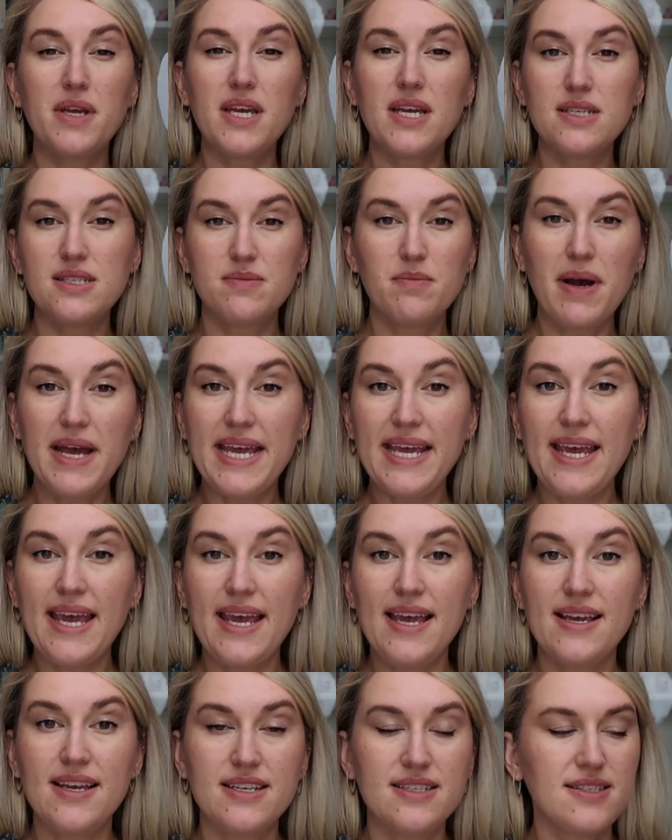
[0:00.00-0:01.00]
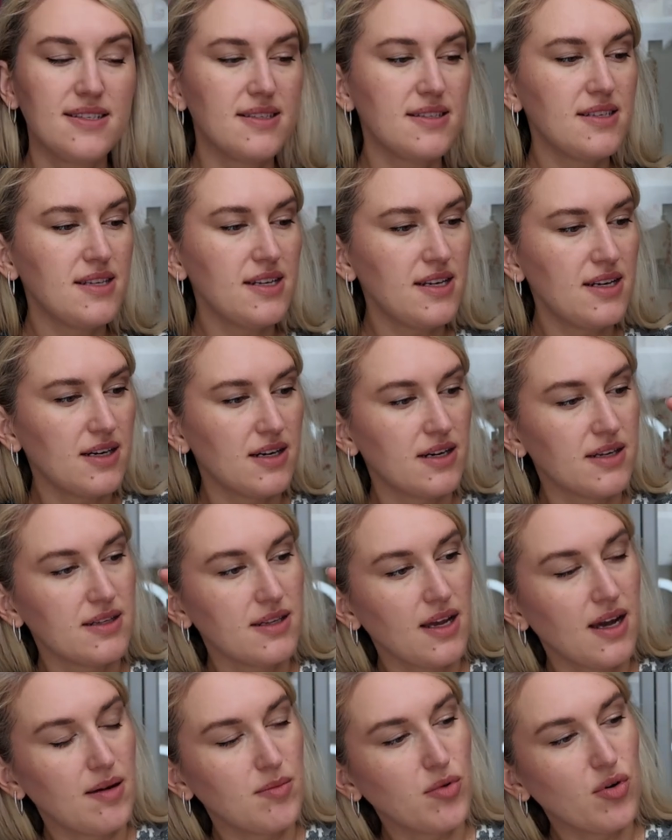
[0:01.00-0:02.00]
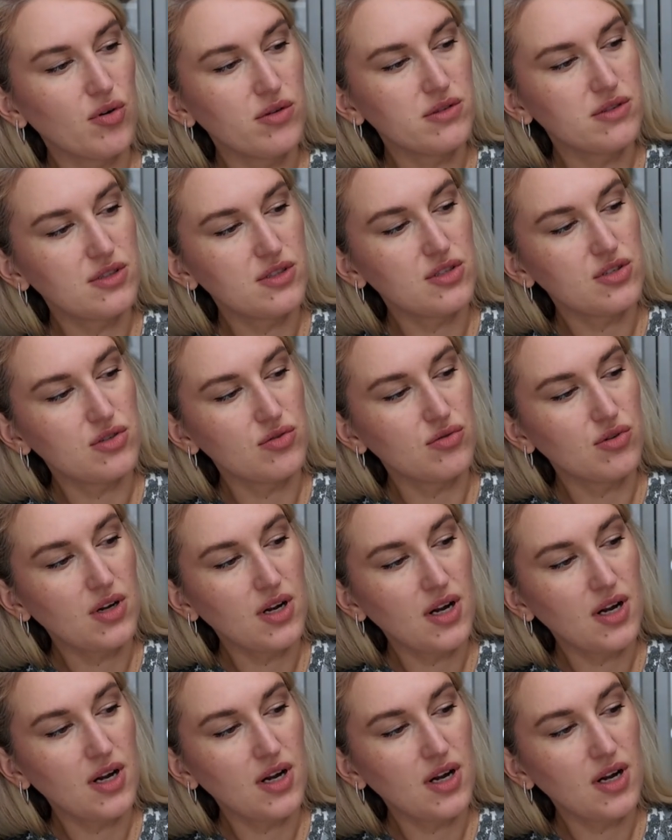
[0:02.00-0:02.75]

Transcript: because my cake is tiered, I'm going to